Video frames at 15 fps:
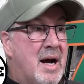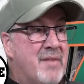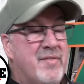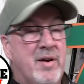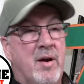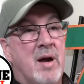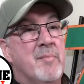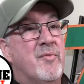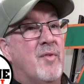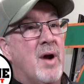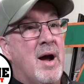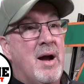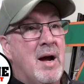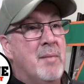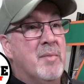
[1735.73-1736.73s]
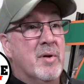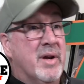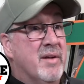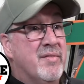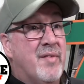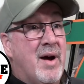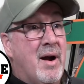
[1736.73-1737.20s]
I figure I'm fried. I'm
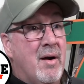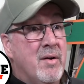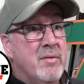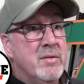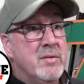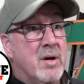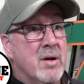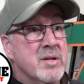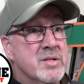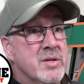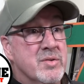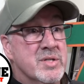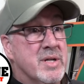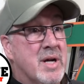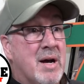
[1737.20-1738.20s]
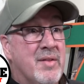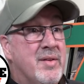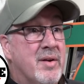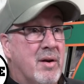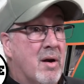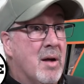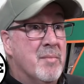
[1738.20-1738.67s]
gonna get fired yeah, on Tuesday. Yeah. I
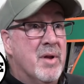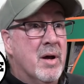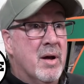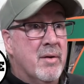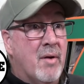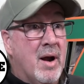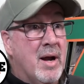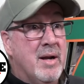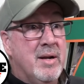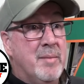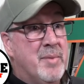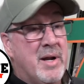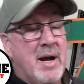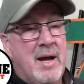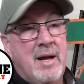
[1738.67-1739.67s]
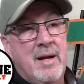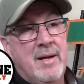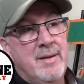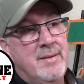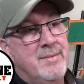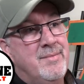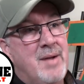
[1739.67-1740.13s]
figure I'm done, right? But
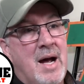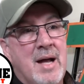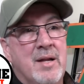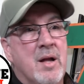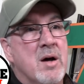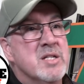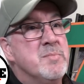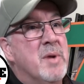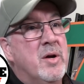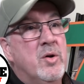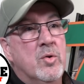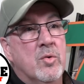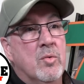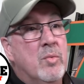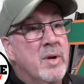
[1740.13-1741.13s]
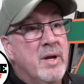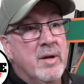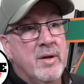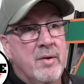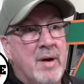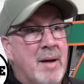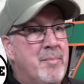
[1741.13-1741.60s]
I, I'd lost my cool. What are you
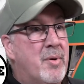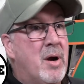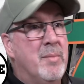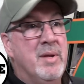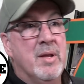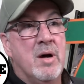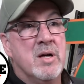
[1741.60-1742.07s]
gonna do? I probably